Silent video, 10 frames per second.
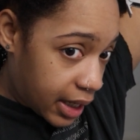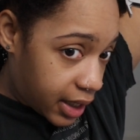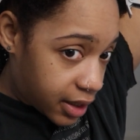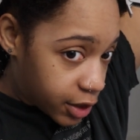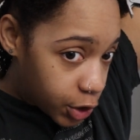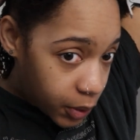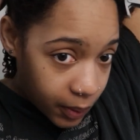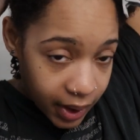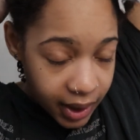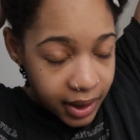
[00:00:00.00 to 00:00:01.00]
in
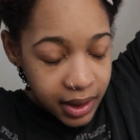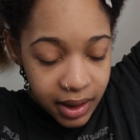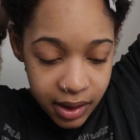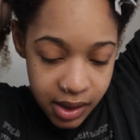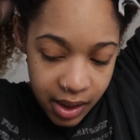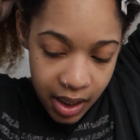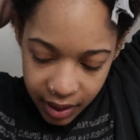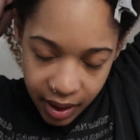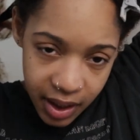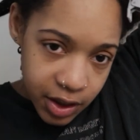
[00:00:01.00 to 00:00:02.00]
trying this.
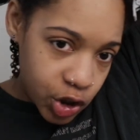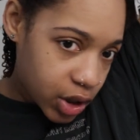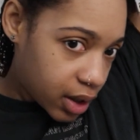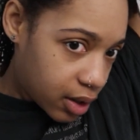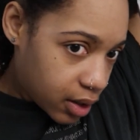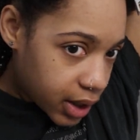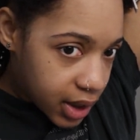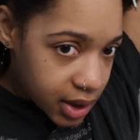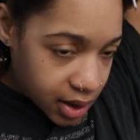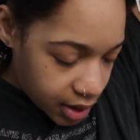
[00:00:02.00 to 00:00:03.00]
The gel
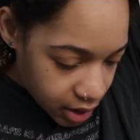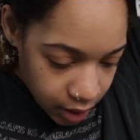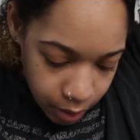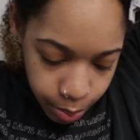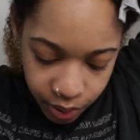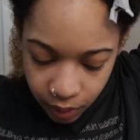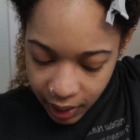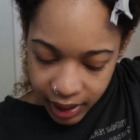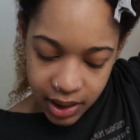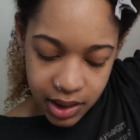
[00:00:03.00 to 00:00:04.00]
is
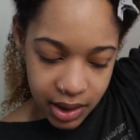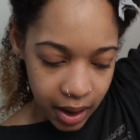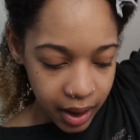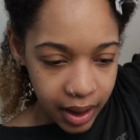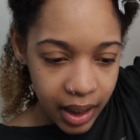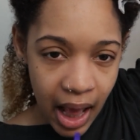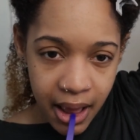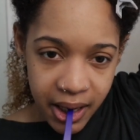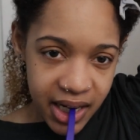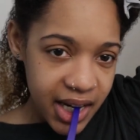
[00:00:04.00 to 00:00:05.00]
priced at
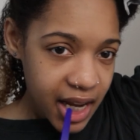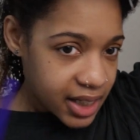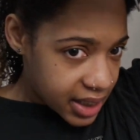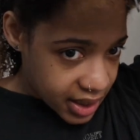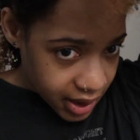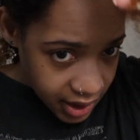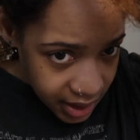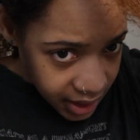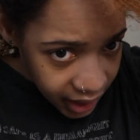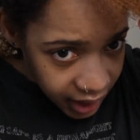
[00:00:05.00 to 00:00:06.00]

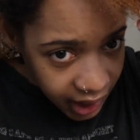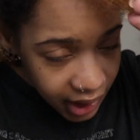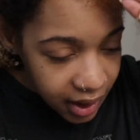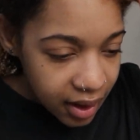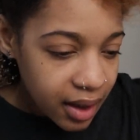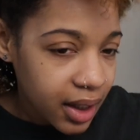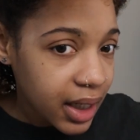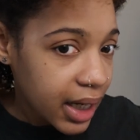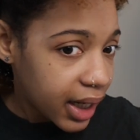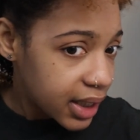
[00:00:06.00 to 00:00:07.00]

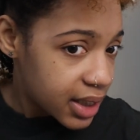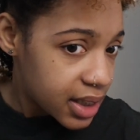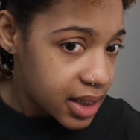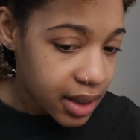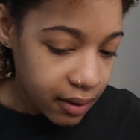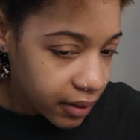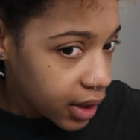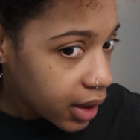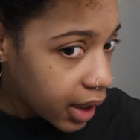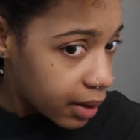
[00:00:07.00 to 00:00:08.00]

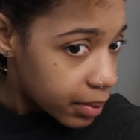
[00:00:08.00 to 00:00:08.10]
$16.97, I